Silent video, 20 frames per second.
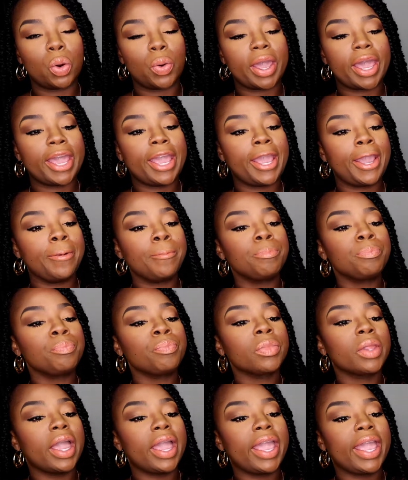okay?
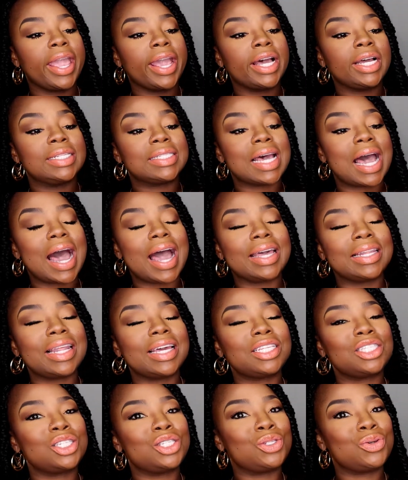And I
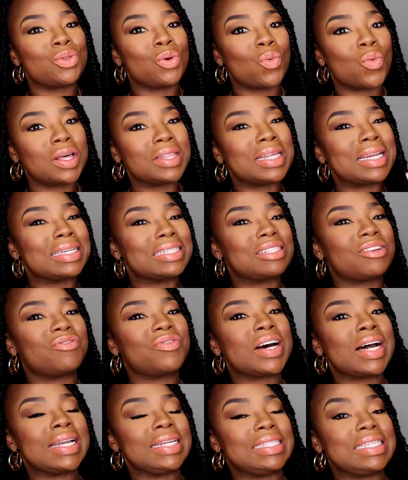like to do the one that has the
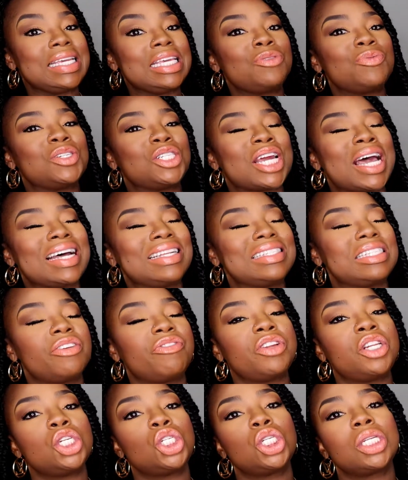fine teeth, which adds
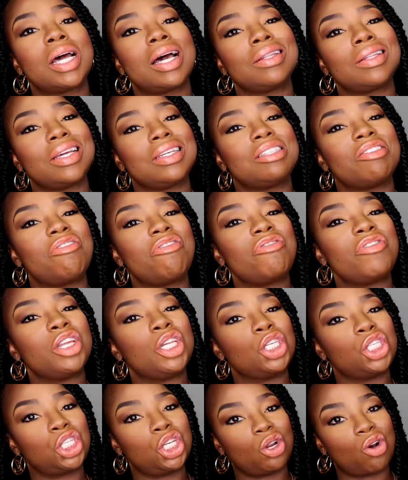definition. I like to
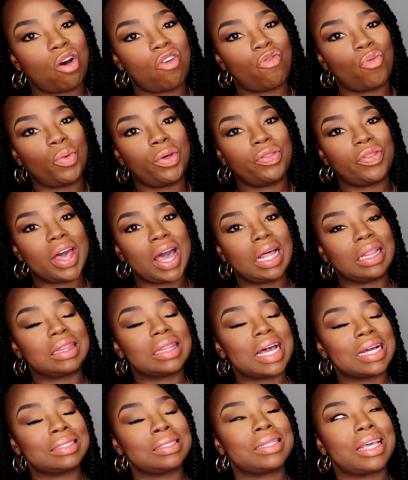finish it off with that.
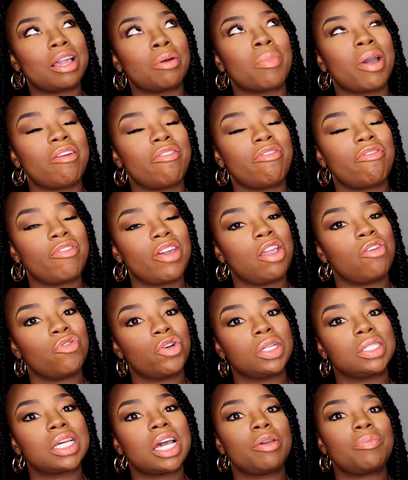That's like my
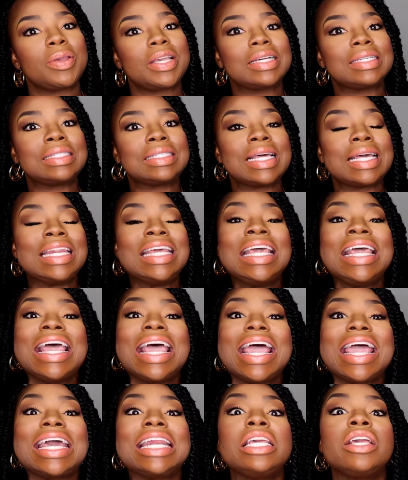favorite type, because then
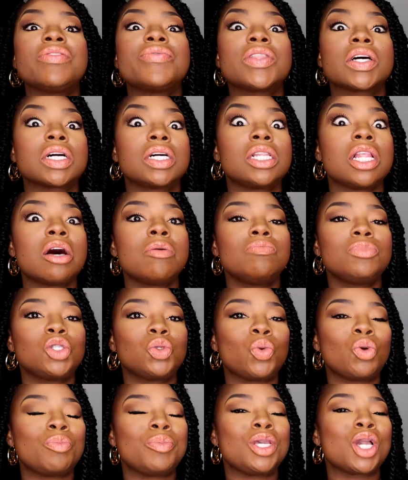any of the
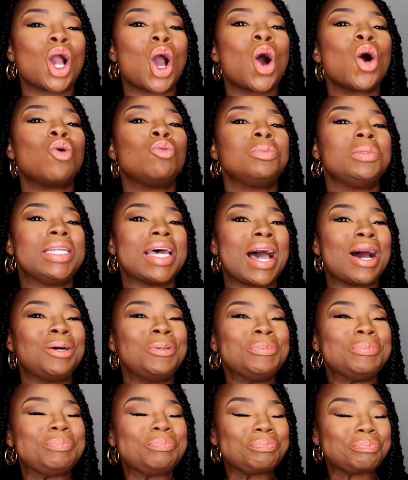clumps will be combed
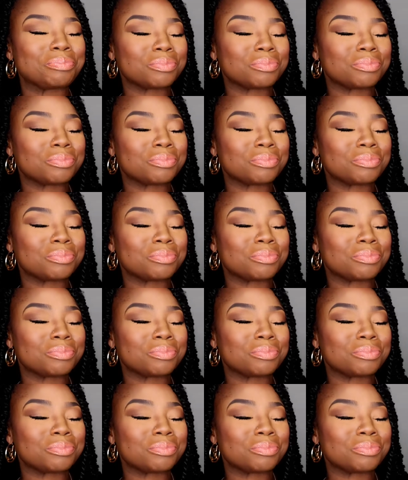out